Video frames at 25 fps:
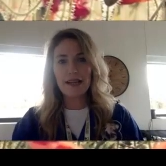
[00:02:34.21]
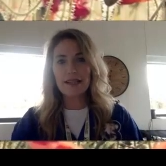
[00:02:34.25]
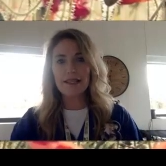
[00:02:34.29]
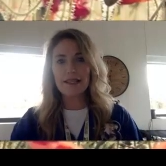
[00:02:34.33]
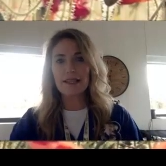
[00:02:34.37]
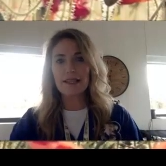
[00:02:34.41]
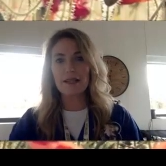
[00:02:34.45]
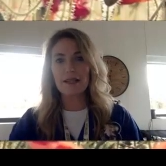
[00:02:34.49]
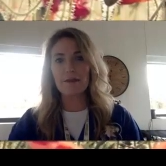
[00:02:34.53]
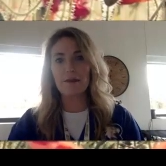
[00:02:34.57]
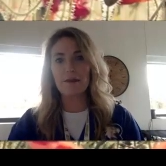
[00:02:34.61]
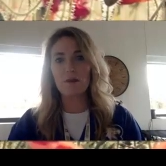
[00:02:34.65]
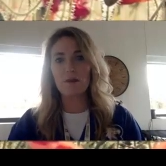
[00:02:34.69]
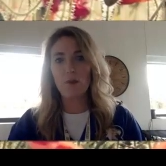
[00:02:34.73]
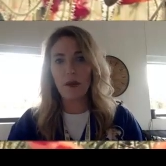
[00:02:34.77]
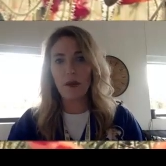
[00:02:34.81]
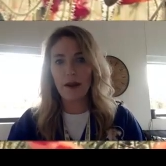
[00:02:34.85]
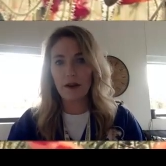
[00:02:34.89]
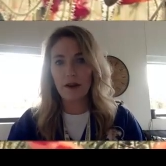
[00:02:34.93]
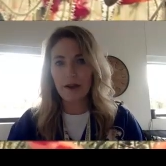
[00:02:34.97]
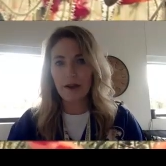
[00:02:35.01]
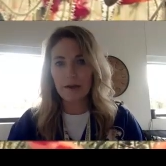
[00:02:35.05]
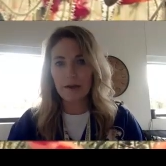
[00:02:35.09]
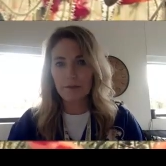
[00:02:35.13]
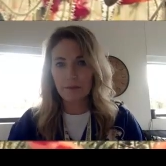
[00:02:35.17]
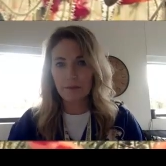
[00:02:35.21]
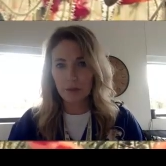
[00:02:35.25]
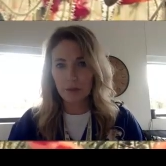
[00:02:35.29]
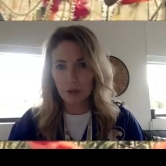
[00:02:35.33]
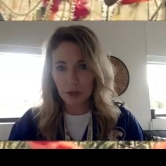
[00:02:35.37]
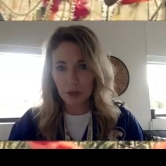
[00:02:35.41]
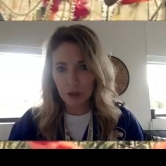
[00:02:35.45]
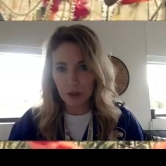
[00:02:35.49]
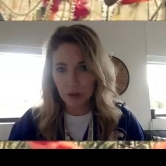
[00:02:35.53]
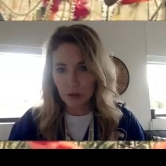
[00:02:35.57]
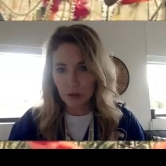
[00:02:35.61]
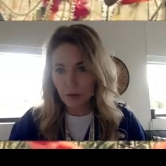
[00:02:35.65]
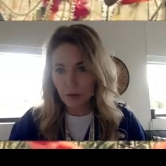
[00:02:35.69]
It's going to be wearing
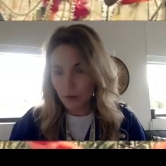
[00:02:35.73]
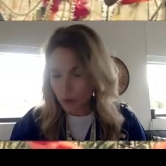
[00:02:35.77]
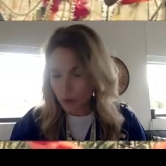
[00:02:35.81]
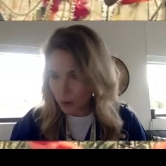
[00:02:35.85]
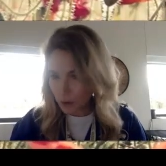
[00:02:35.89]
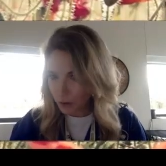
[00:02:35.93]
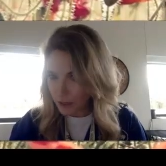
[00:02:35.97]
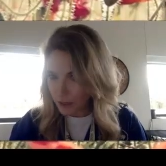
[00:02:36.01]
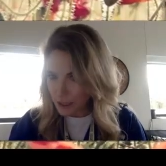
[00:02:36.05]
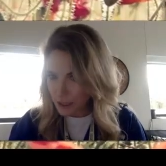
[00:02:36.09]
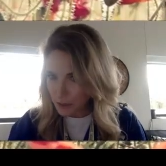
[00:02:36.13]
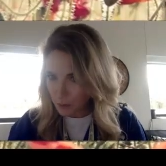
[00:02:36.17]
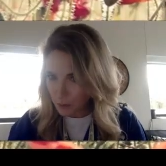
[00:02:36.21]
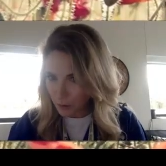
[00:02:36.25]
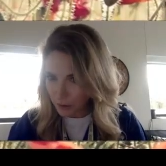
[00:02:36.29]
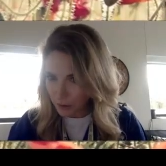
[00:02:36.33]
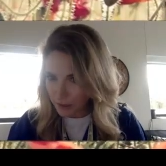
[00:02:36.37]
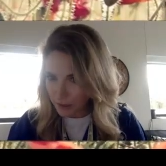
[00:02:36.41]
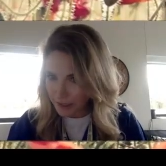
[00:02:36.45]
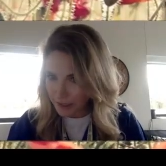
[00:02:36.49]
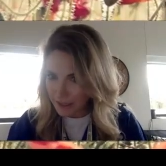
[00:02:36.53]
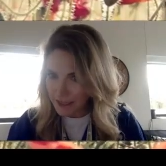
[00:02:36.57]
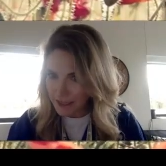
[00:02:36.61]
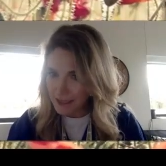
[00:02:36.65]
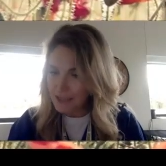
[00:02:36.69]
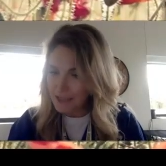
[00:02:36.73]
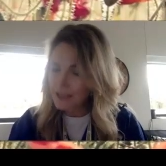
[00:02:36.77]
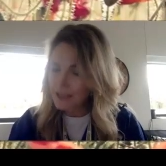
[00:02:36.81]
blue for trustworthiness,